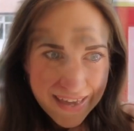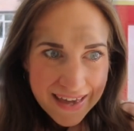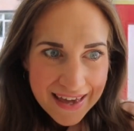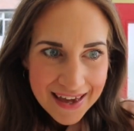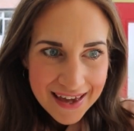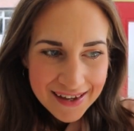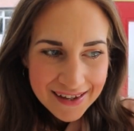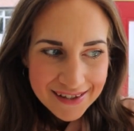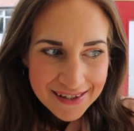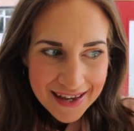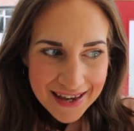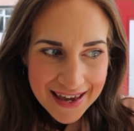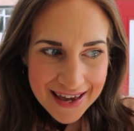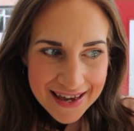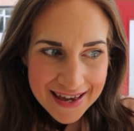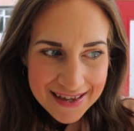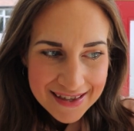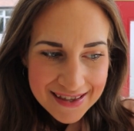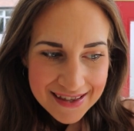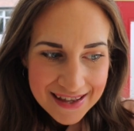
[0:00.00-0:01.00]
It
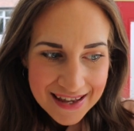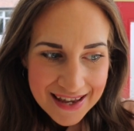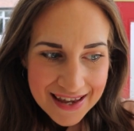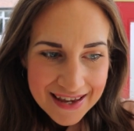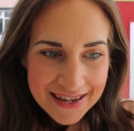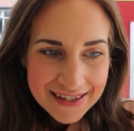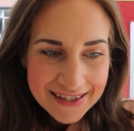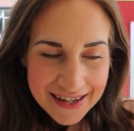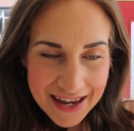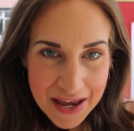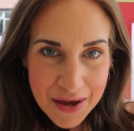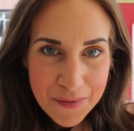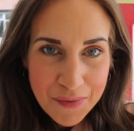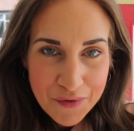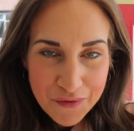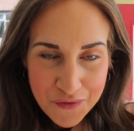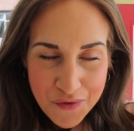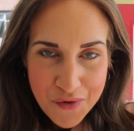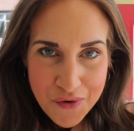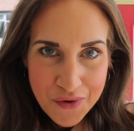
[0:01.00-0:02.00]
is the day
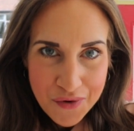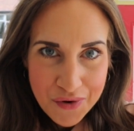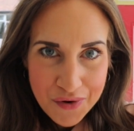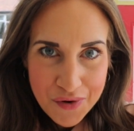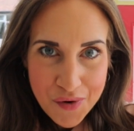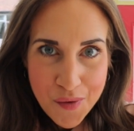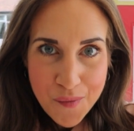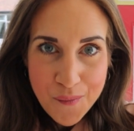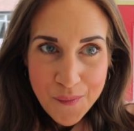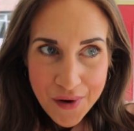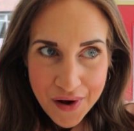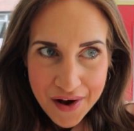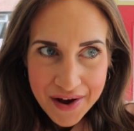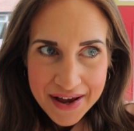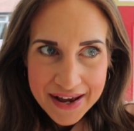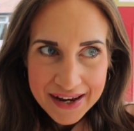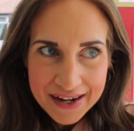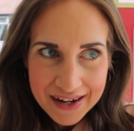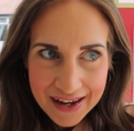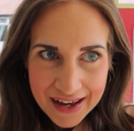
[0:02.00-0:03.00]
before
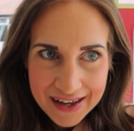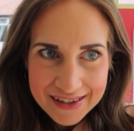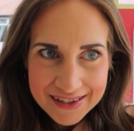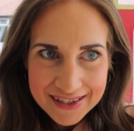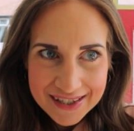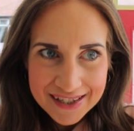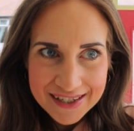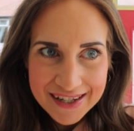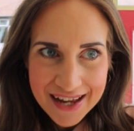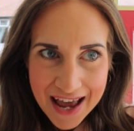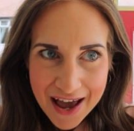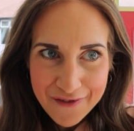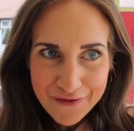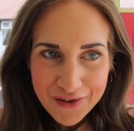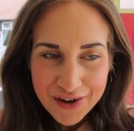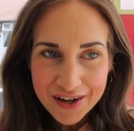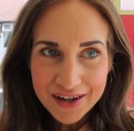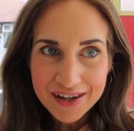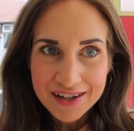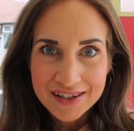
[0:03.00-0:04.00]
my last
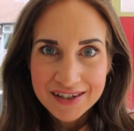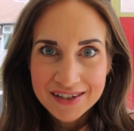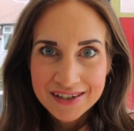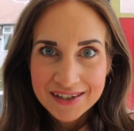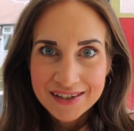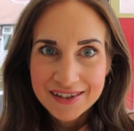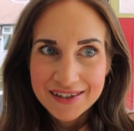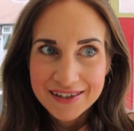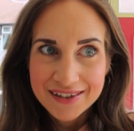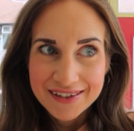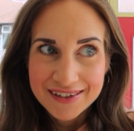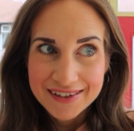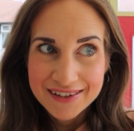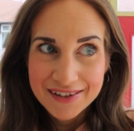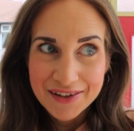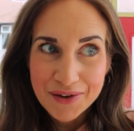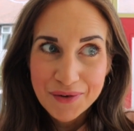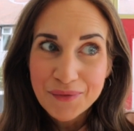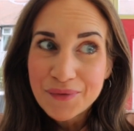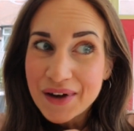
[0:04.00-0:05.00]
ever
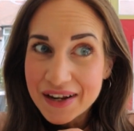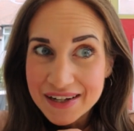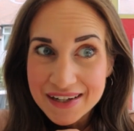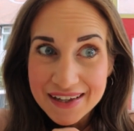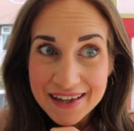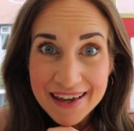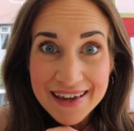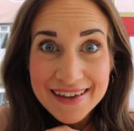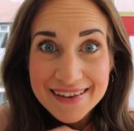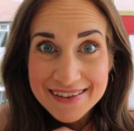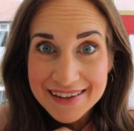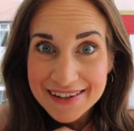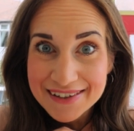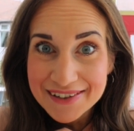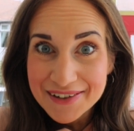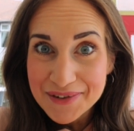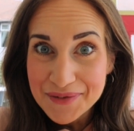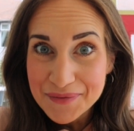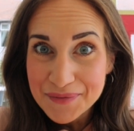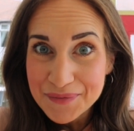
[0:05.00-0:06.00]
wedding cake
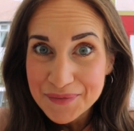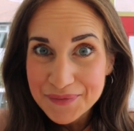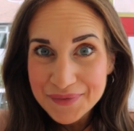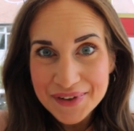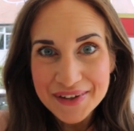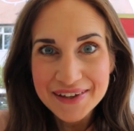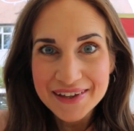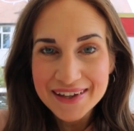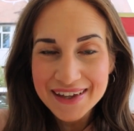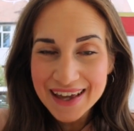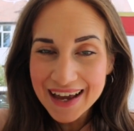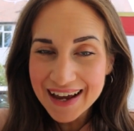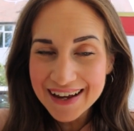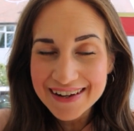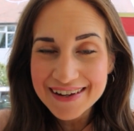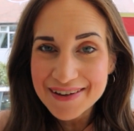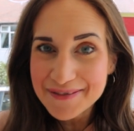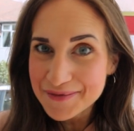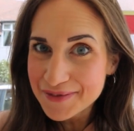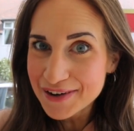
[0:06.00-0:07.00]
setup.
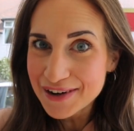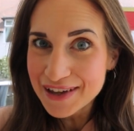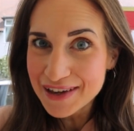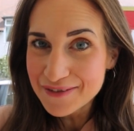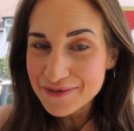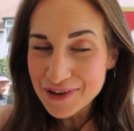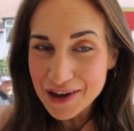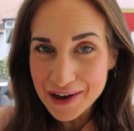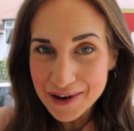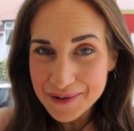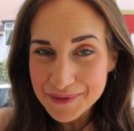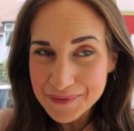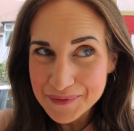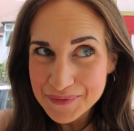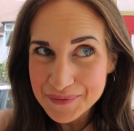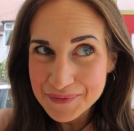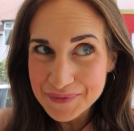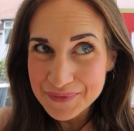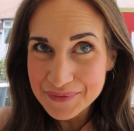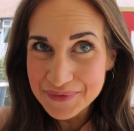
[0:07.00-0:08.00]
Can you believe it?
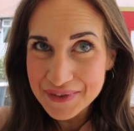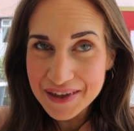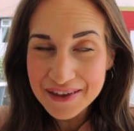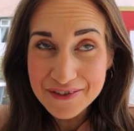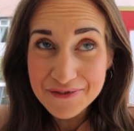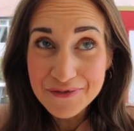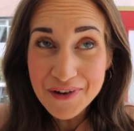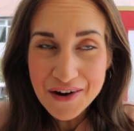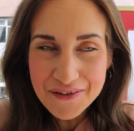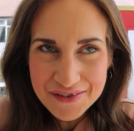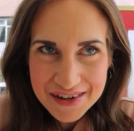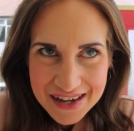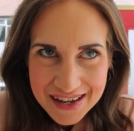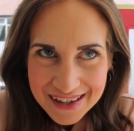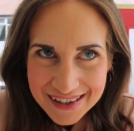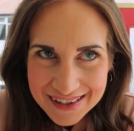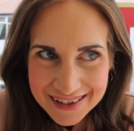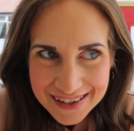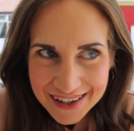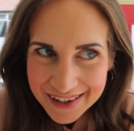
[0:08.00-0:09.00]
It's very
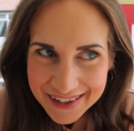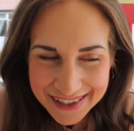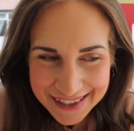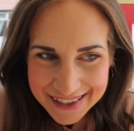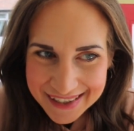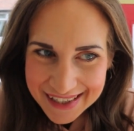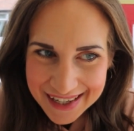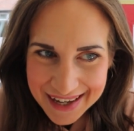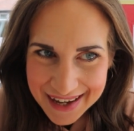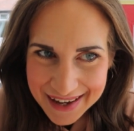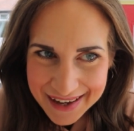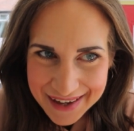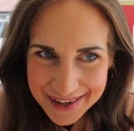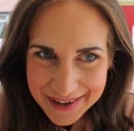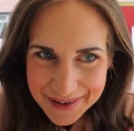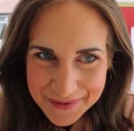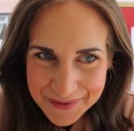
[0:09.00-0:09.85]
exciting.